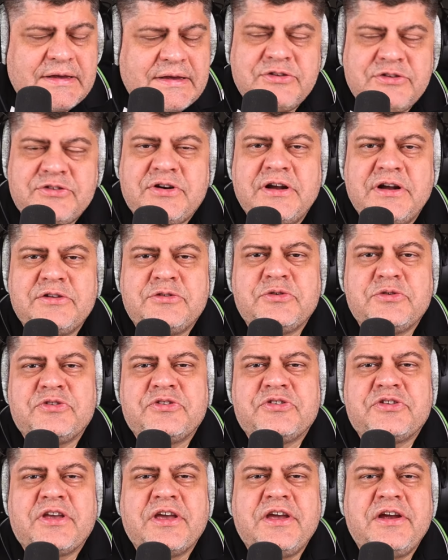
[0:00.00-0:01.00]
He's trying to
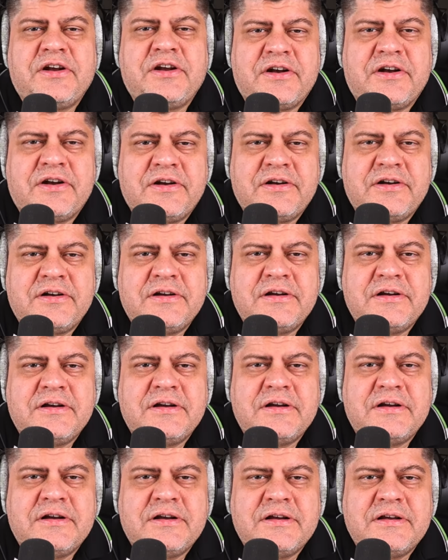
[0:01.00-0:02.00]
scare
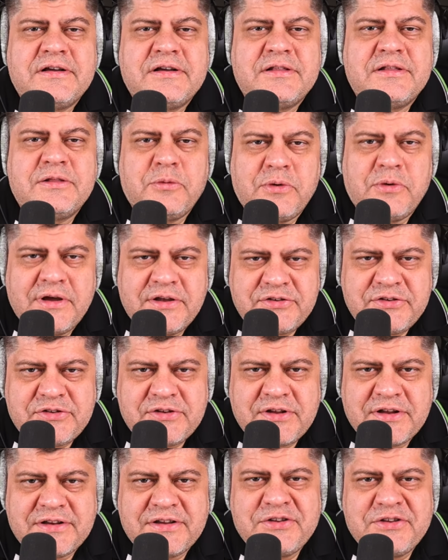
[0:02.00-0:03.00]
the
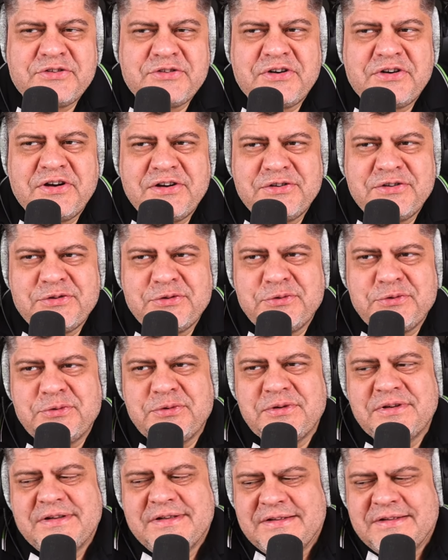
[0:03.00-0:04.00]
West and he's trying to